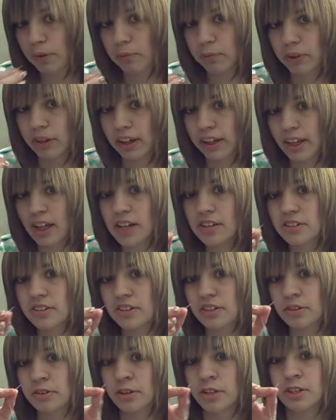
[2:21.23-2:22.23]
What I like
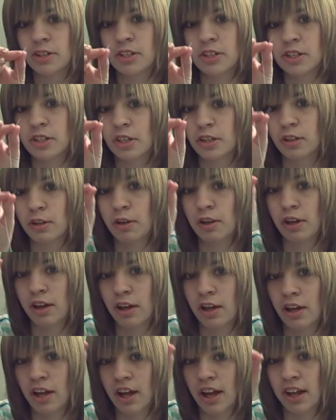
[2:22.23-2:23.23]
to do is just like
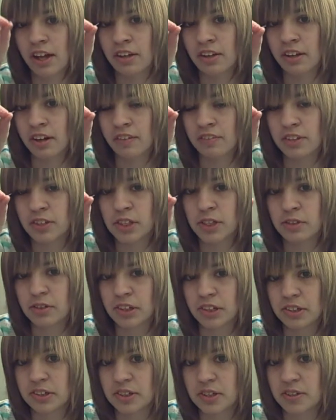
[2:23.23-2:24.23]
the end of the
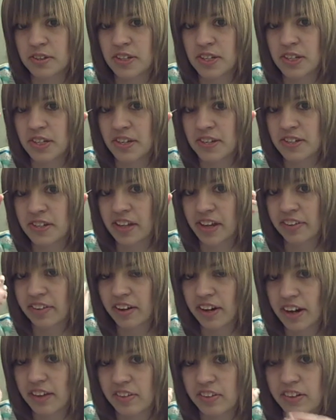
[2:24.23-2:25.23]
string so it stays together,
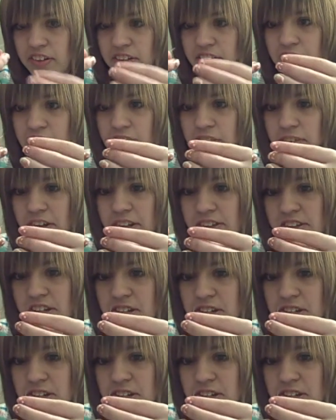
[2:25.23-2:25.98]
and then you're going to thread